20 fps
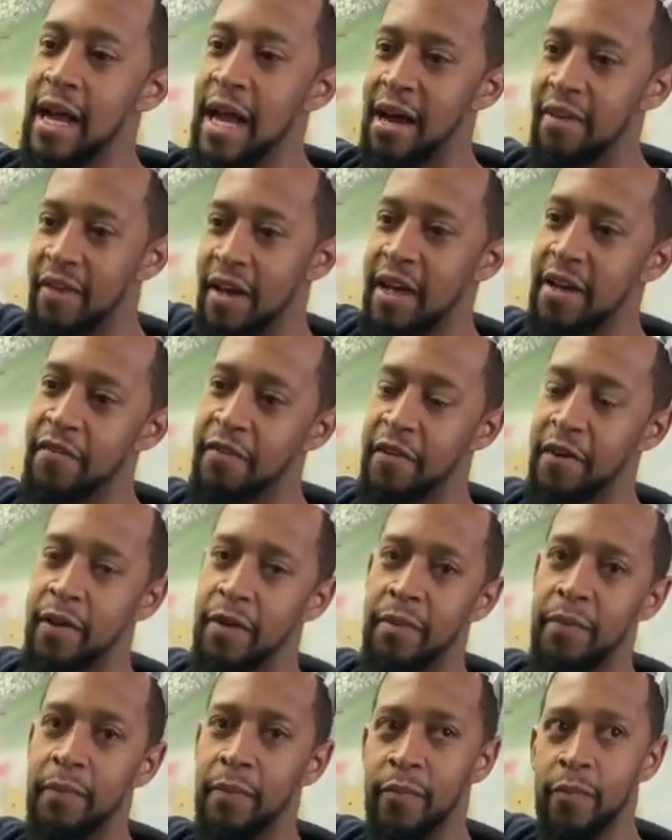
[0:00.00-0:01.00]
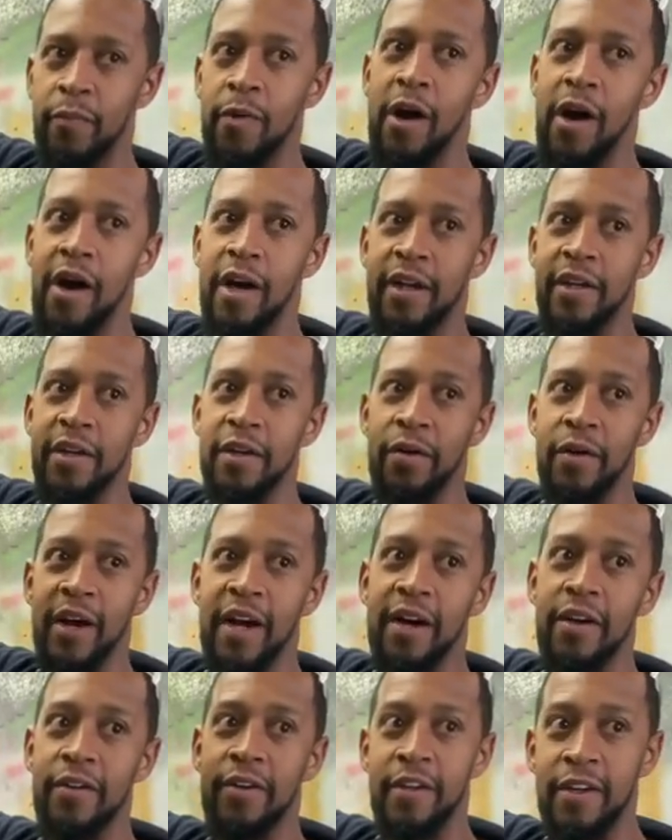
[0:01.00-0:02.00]
I have an eight foot rod in the
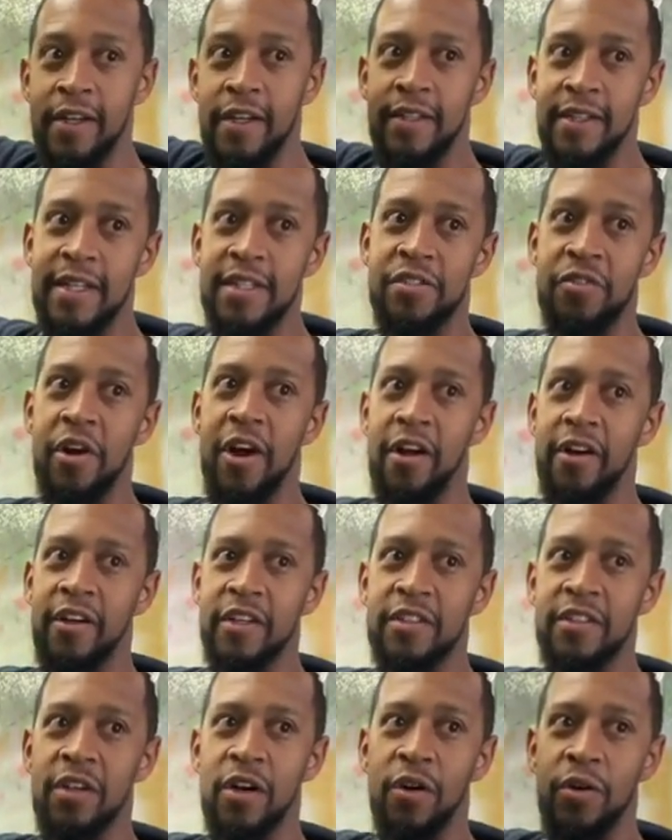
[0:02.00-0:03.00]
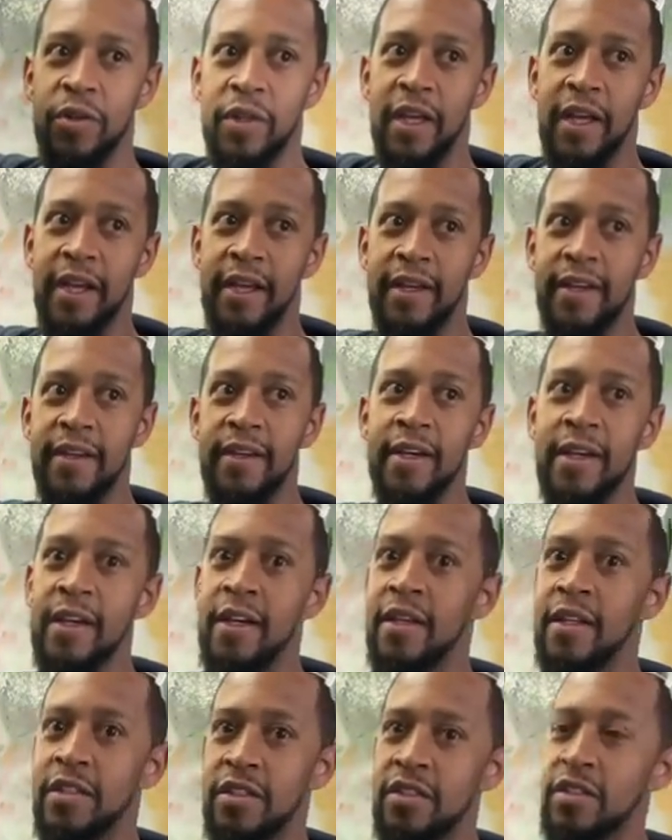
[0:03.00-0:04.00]
ground that's grounding this whole thing. Okay, that's
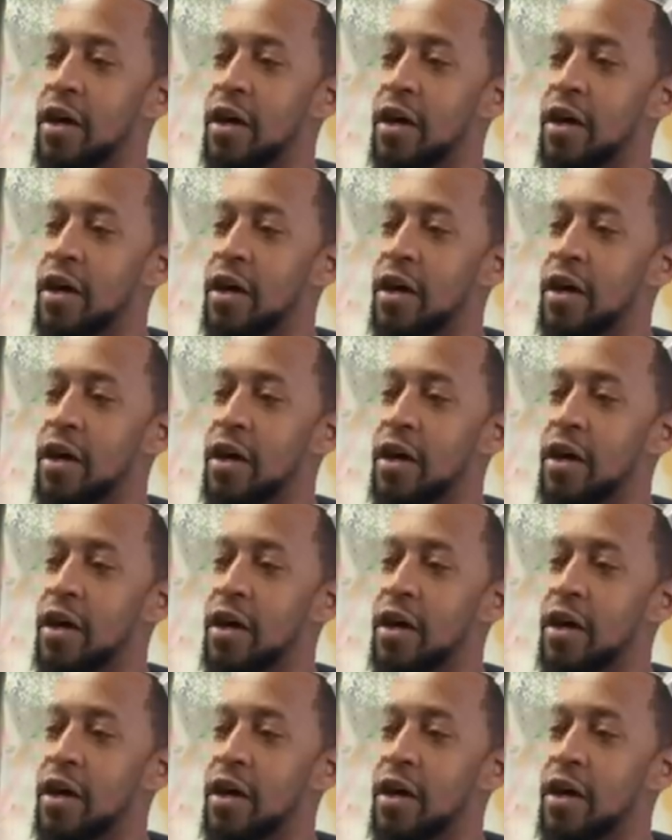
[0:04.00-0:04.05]
crazy.